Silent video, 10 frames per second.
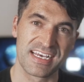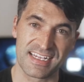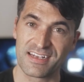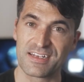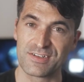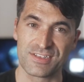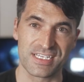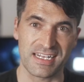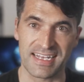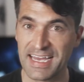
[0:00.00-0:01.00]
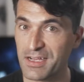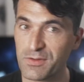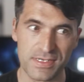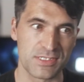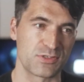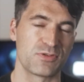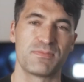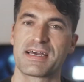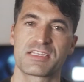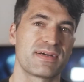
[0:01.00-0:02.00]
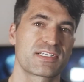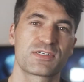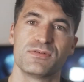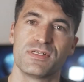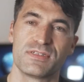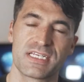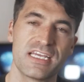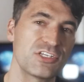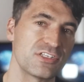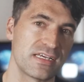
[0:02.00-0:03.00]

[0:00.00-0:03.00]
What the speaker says: let alone the language or mathematical notation